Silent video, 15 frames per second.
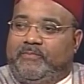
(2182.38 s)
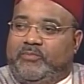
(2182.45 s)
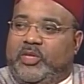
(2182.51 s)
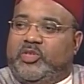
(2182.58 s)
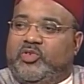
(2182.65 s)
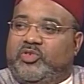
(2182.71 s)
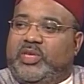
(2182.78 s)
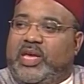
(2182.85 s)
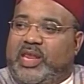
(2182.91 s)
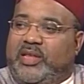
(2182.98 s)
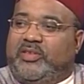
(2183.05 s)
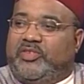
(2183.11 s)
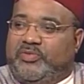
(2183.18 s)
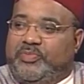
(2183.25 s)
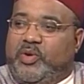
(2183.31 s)
Did you say
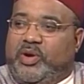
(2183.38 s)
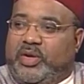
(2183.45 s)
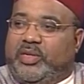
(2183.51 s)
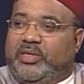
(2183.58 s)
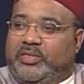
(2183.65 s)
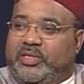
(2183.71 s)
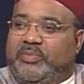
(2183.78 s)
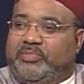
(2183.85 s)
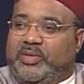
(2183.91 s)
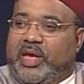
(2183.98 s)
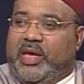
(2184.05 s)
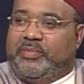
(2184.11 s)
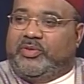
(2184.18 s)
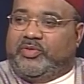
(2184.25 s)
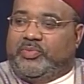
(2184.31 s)
that this morning,
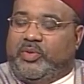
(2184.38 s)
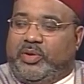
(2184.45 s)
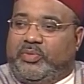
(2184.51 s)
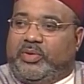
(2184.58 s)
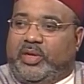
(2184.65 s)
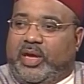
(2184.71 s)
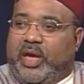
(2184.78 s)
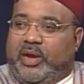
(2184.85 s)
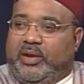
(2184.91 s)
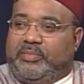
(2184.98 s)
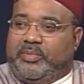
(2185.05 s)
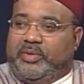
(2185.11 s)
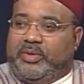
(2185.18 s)
sometime this morning when you got up?